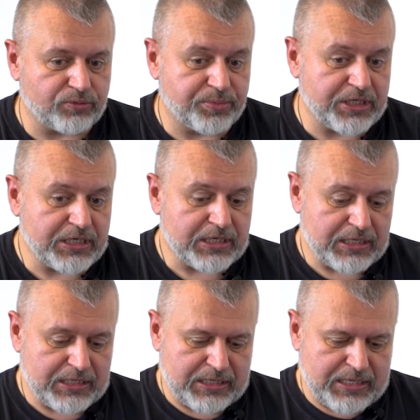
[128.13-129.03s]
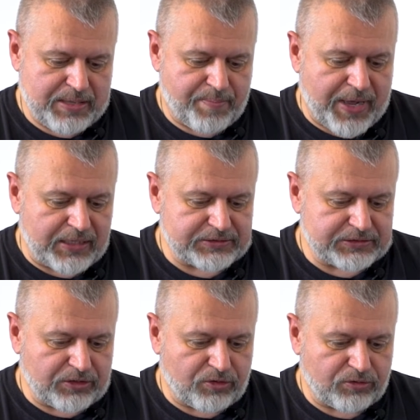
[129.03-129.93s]
be
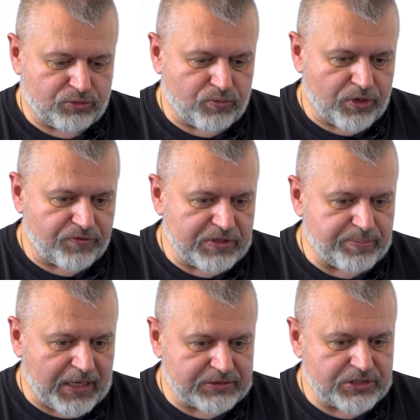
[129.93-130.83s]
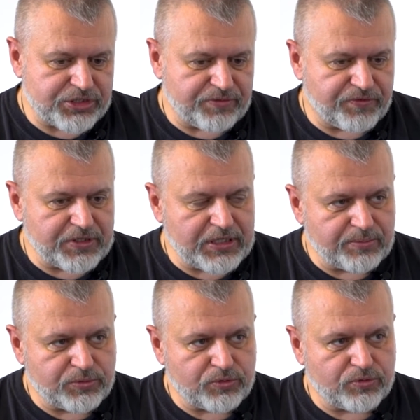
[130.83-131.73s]
part or to work in partnership with
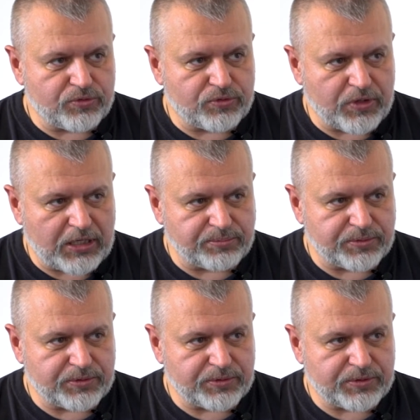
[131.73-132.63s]
them to help